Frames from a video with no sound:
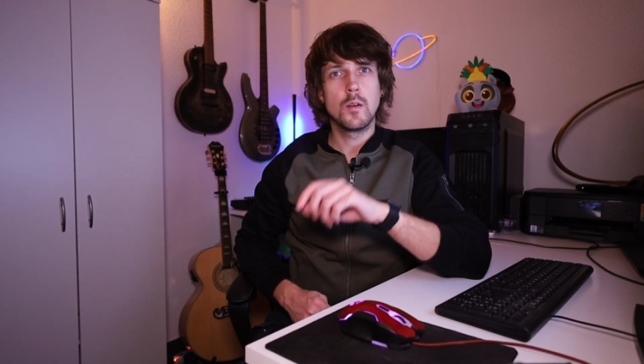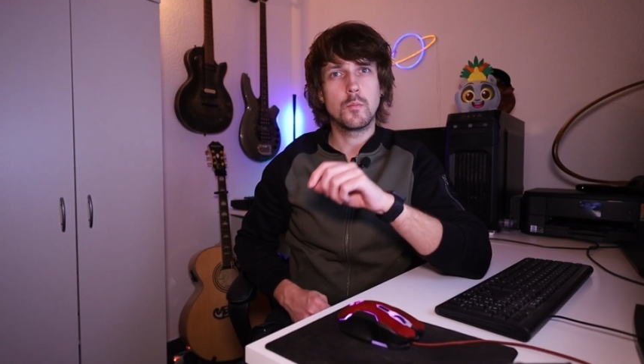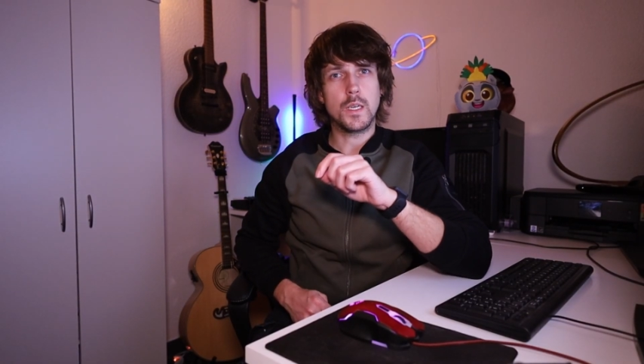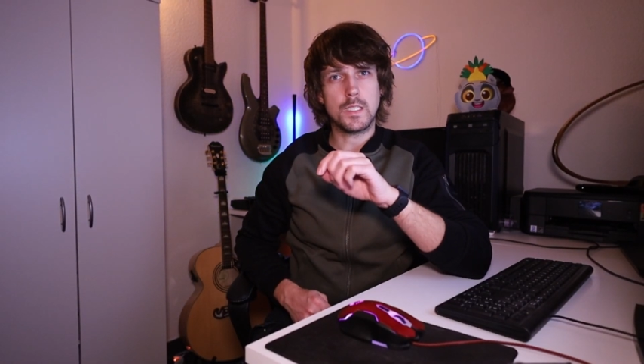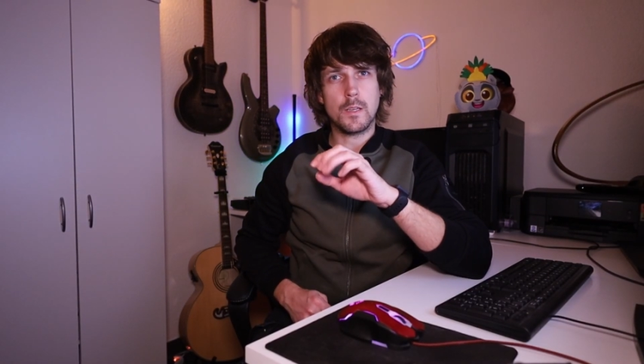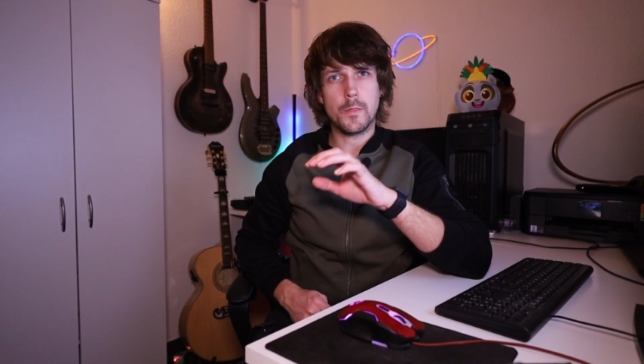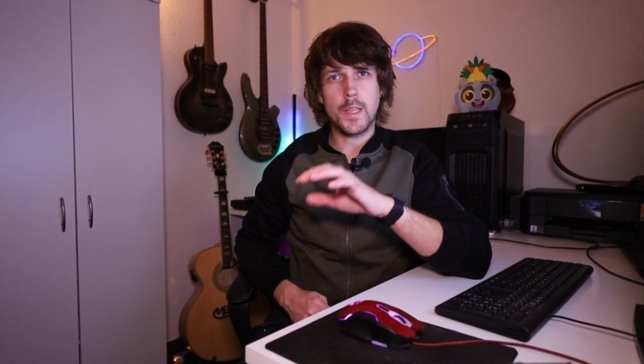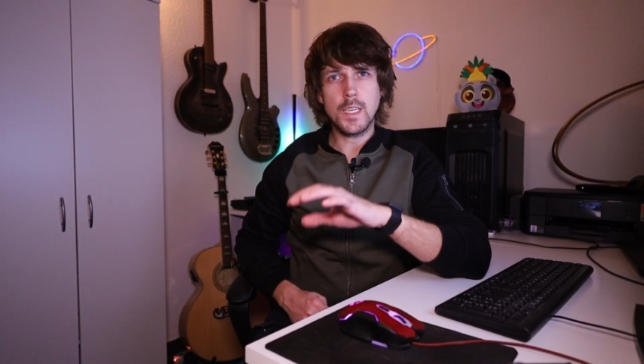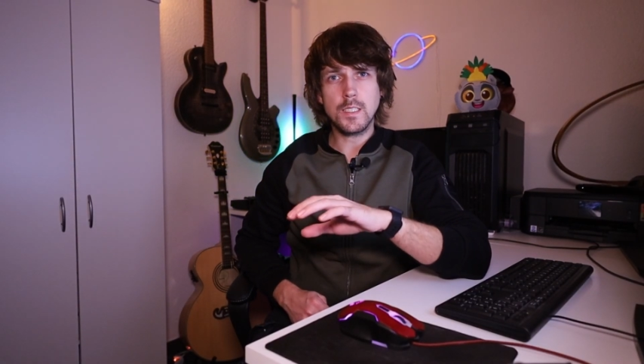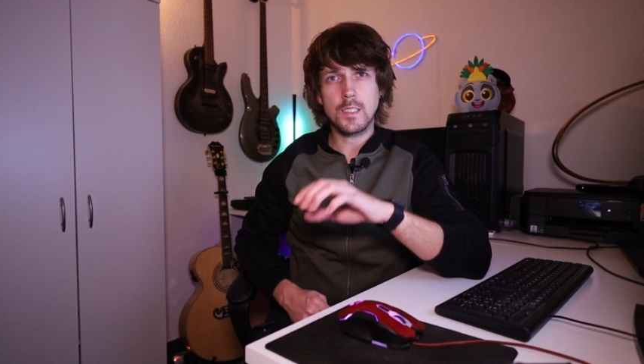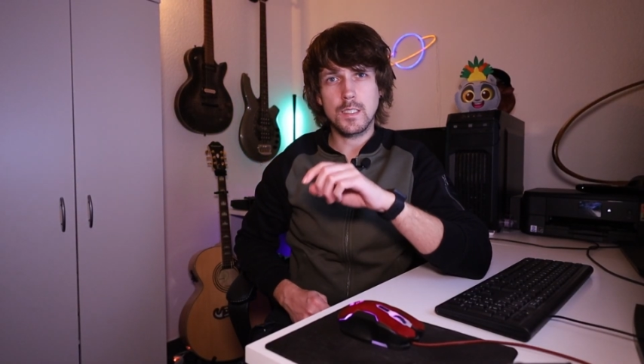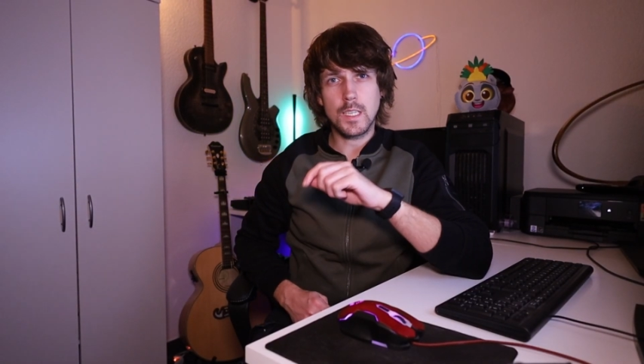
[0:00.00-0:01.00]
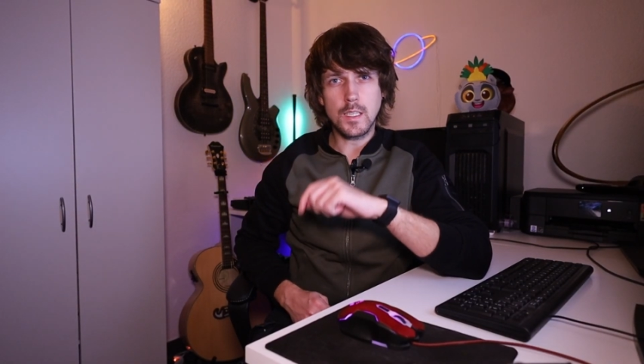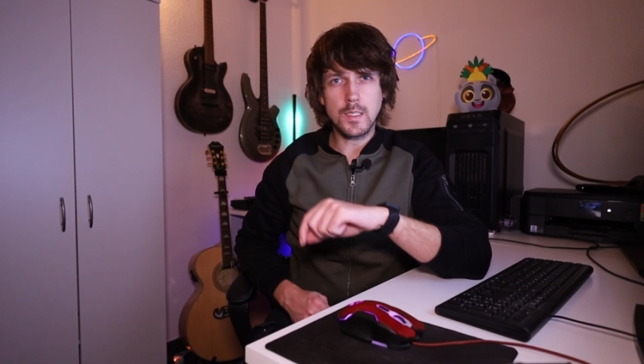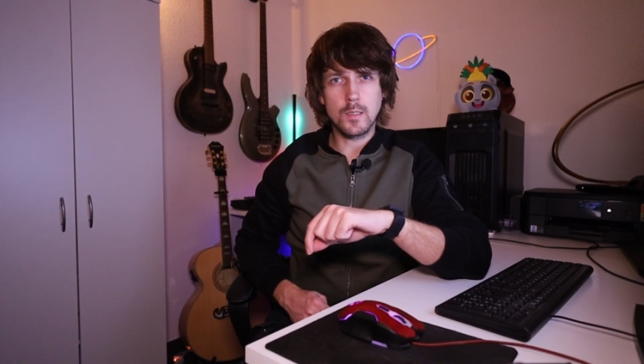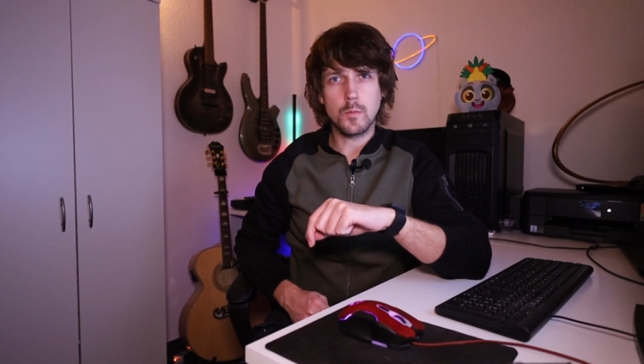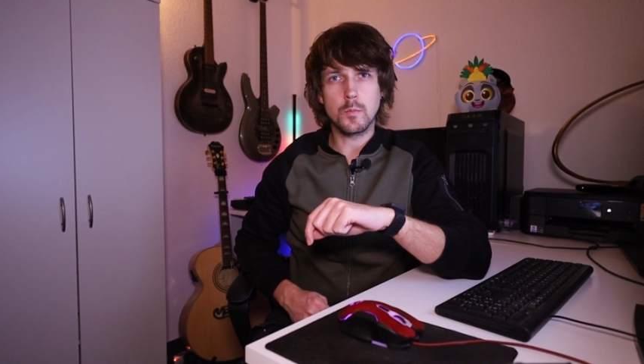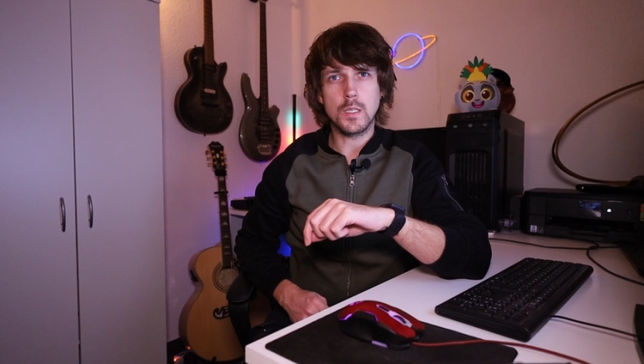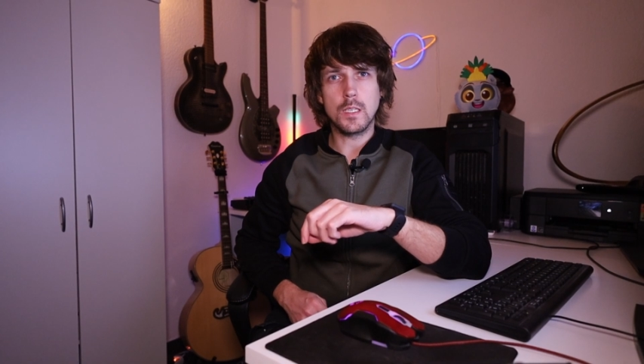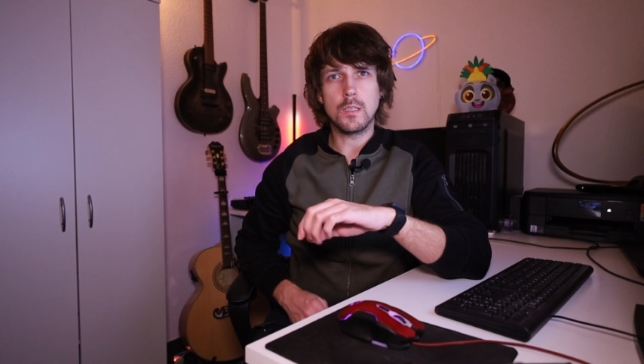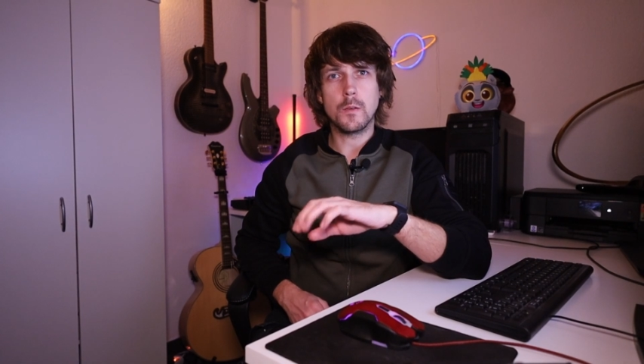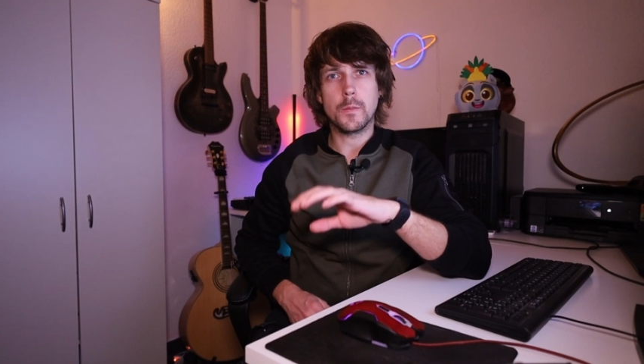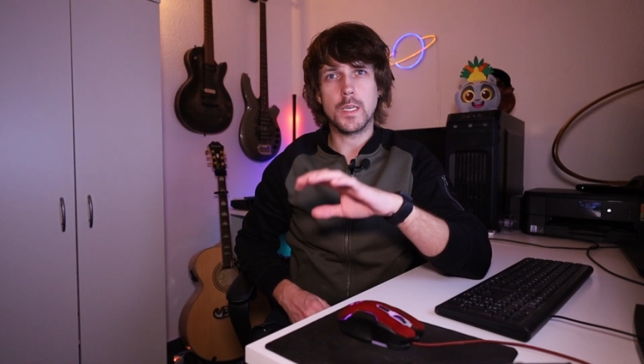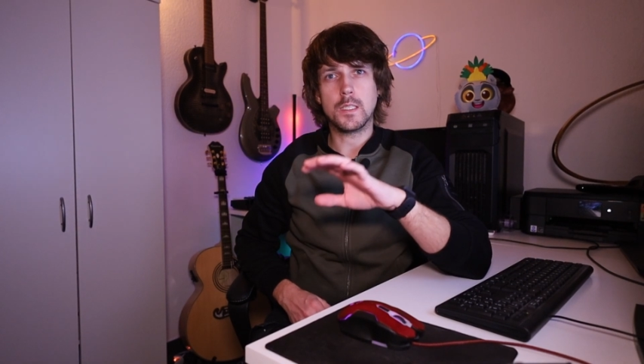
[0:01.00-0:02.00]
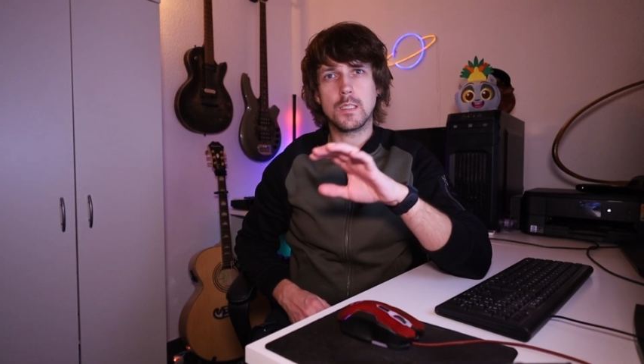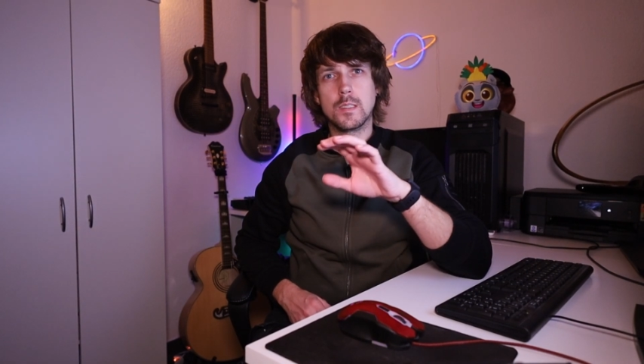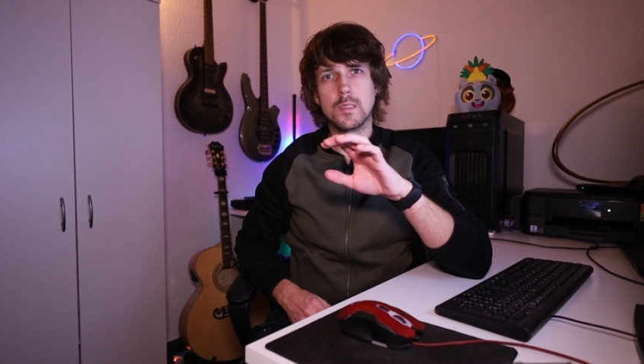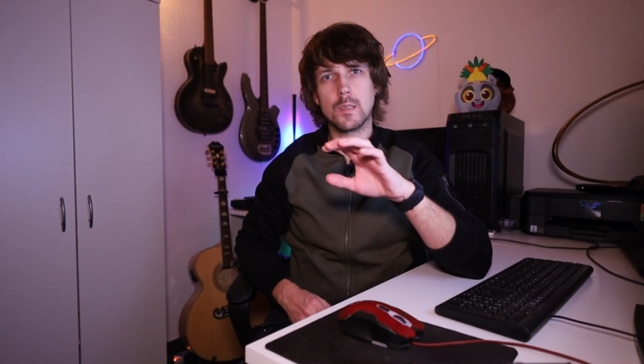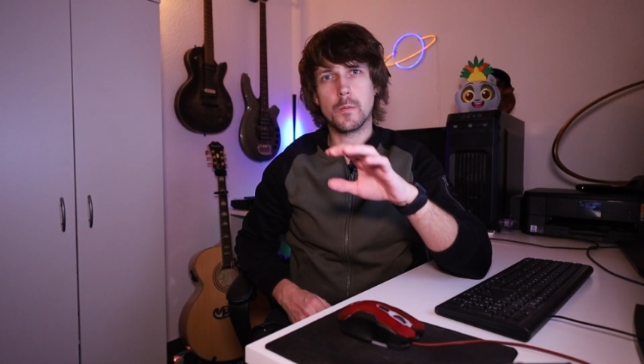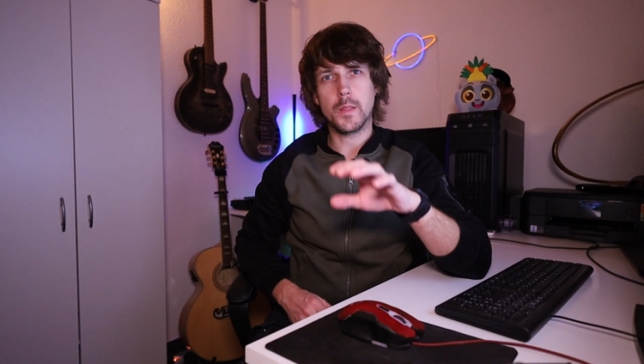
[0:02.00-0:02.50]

but that does not mean that it's